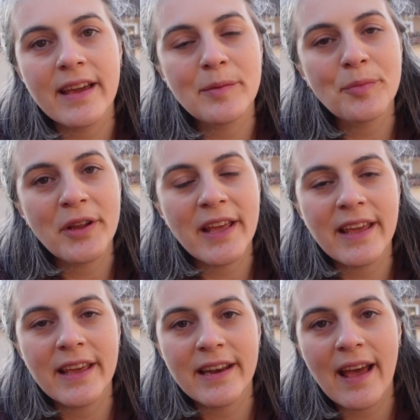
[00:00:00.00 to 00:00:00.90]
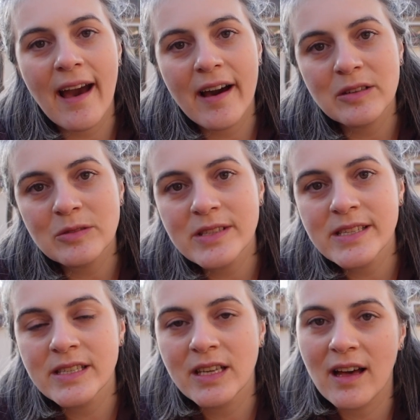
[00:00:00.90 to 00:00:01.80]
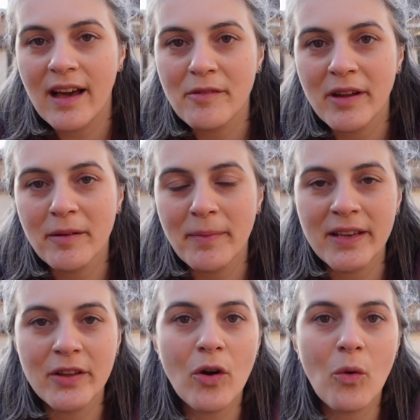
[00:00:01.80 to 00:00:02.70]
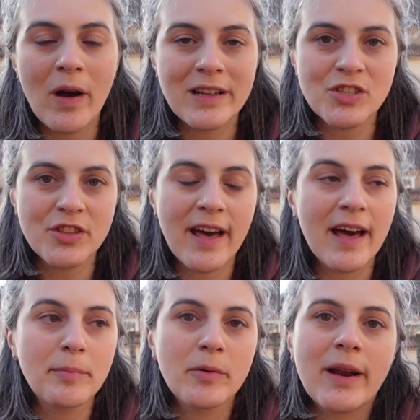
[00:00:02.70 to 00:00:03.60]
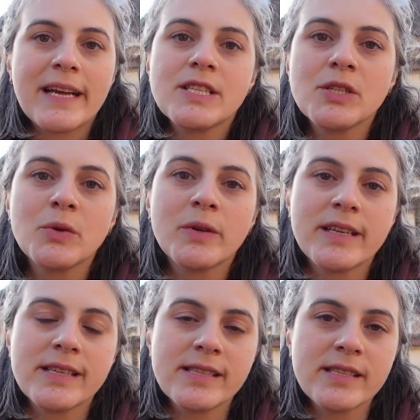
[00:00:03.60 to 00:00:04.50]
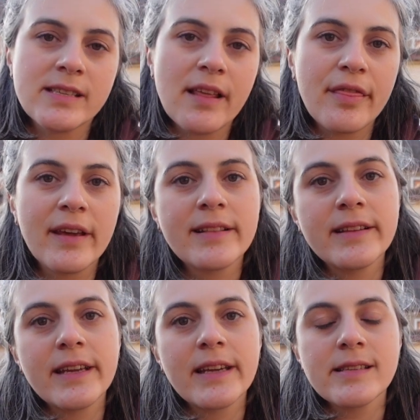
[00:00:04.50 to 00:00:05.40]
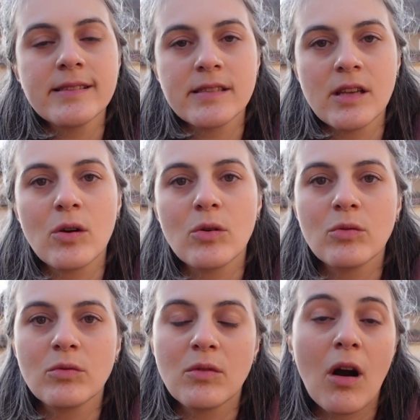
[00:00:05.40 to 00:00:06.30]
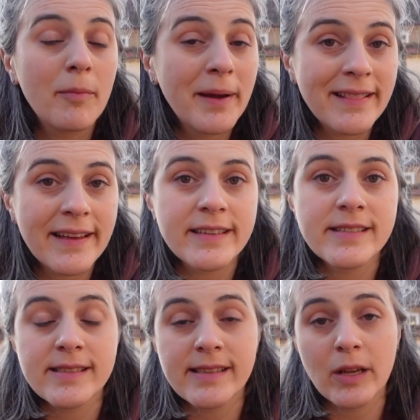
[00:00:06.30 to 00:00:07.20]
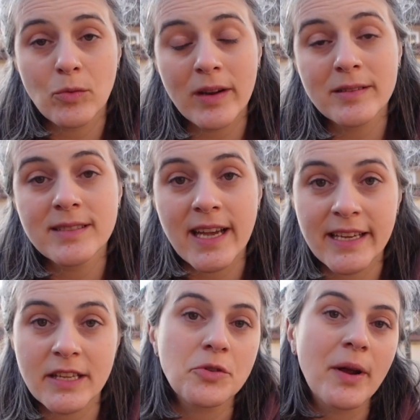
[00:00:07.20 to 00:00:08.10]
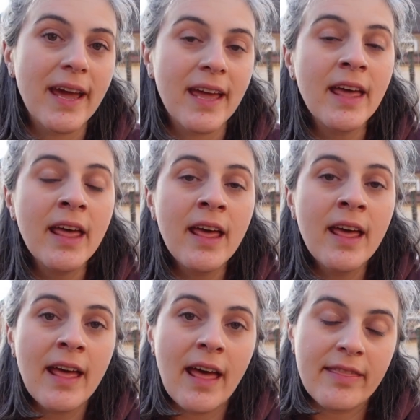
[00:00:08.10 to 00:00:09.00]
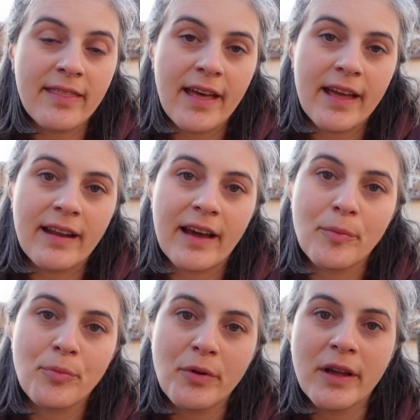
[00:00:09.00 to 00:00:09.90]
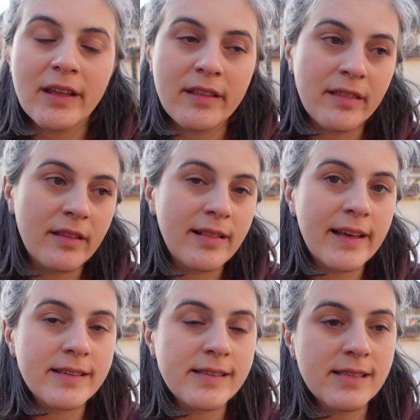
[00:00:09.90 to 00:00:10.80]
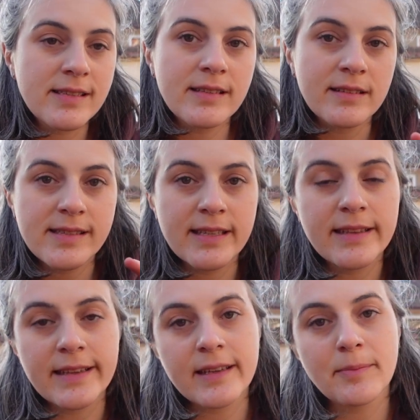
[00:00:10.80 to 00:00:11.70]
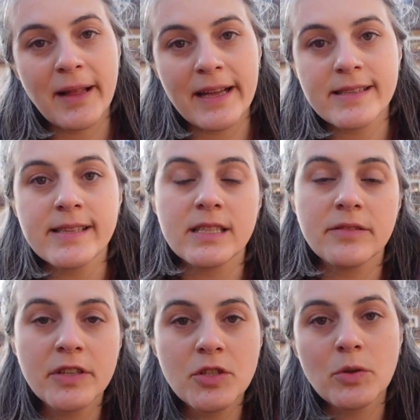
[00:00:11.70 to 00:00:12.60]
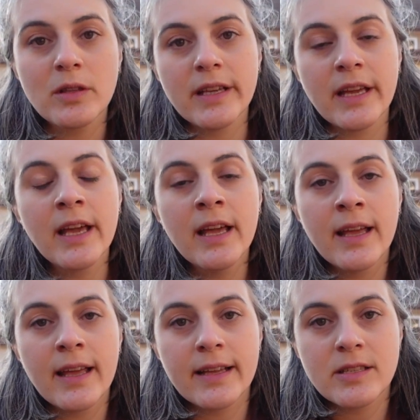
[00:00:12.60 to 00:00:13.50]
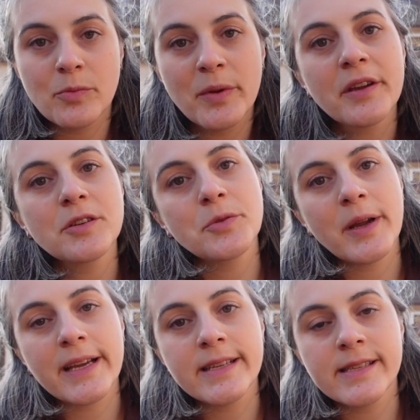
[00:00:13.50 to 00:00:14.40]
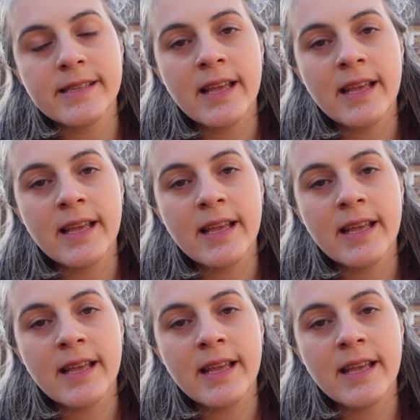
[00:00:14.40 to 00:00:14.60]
then pricking it out. I recommend you go watch that, but what I do is thickly sow all my lettuce inside one tiny tray, and then I prick the lettuce seedling plants individually into bigger trays,